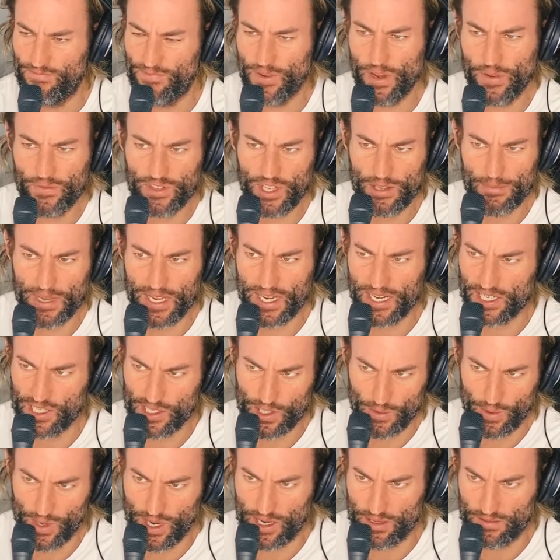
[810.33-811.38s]
50
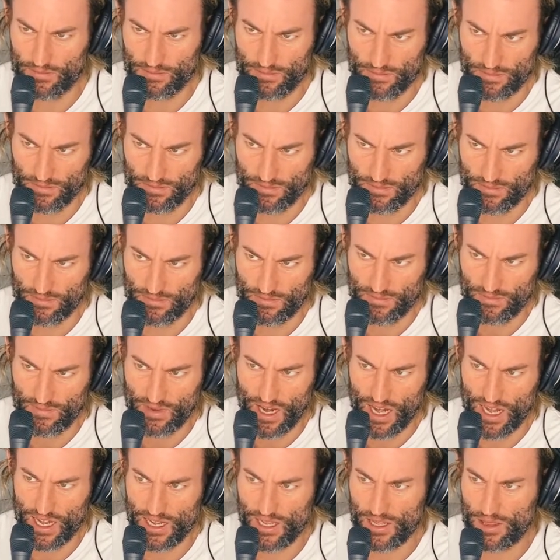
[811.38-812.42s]
meters away.
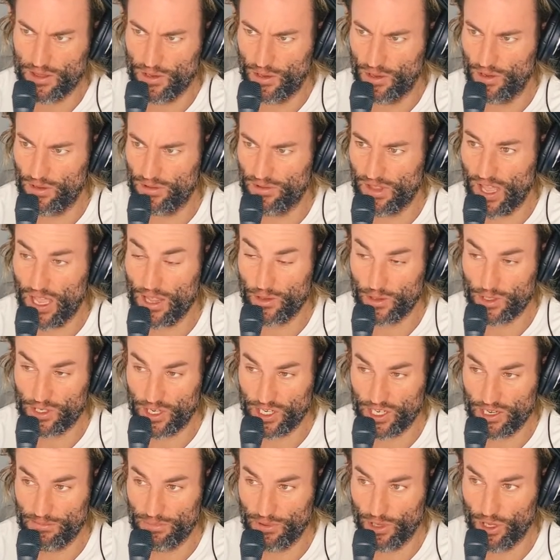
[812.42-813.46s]
And he thought, that looks
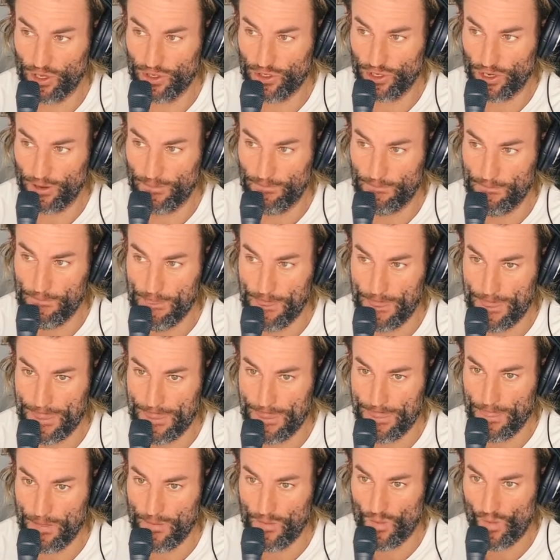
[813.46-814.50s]
like a blowjob.
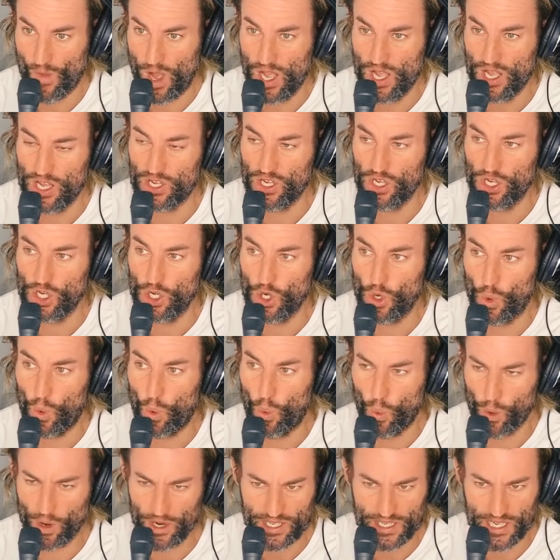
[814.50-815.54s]

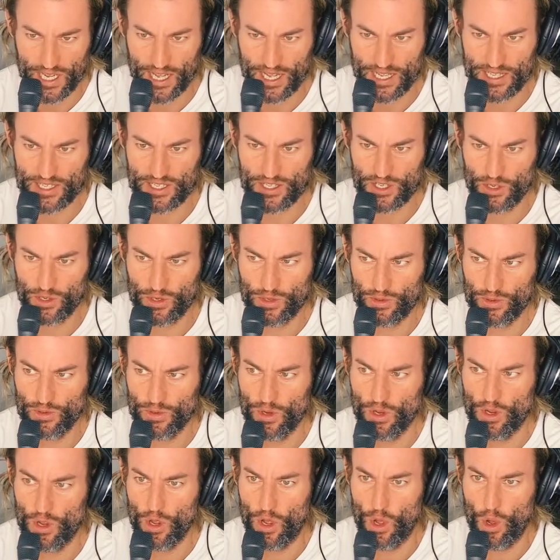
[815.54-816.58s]
What does Hans
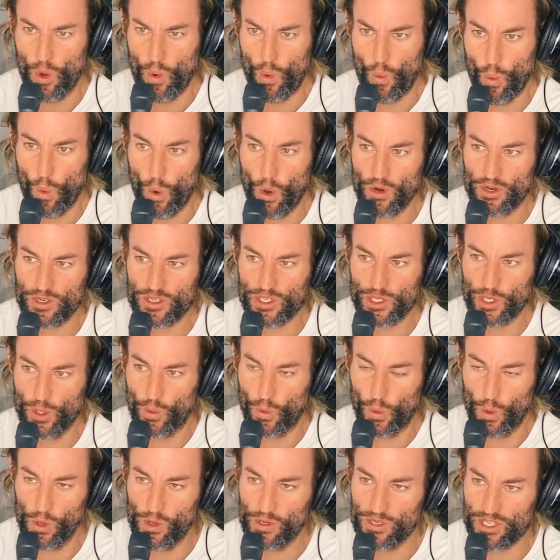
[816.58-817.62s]
do? Walks
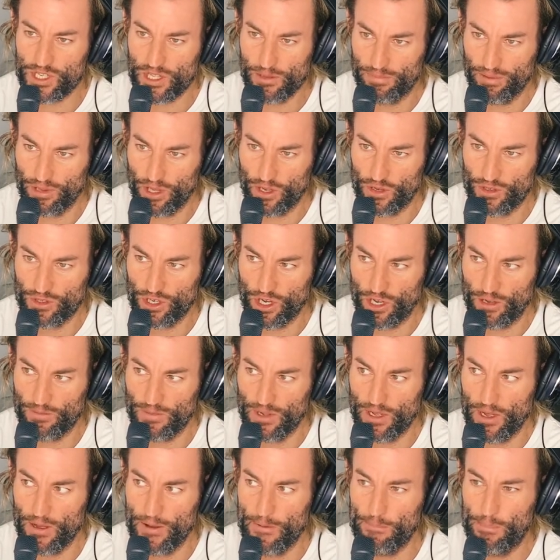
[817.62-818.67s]
towards the
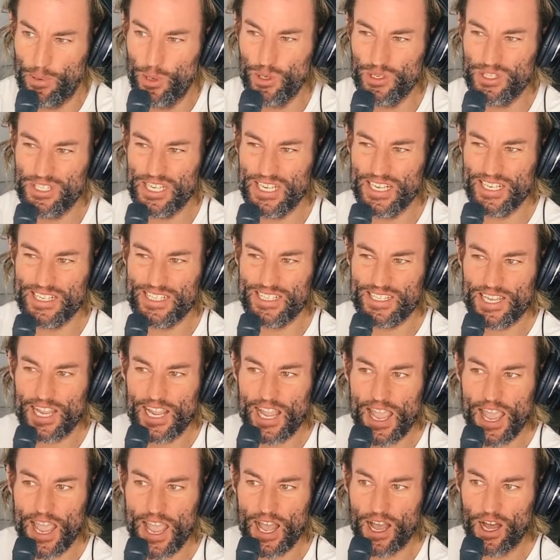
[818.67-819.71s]
blowjob, puts his
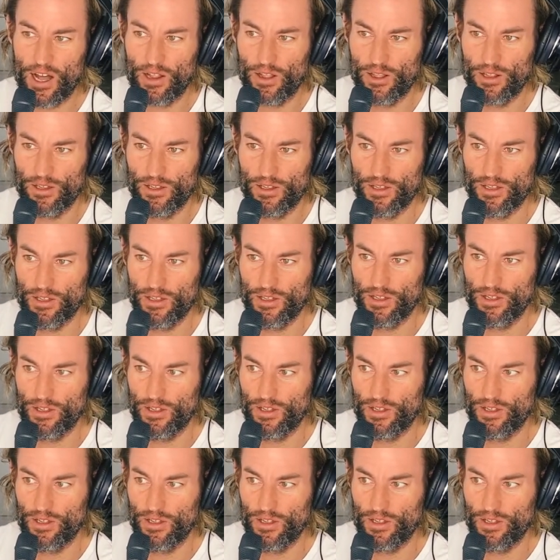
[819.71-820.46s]
towel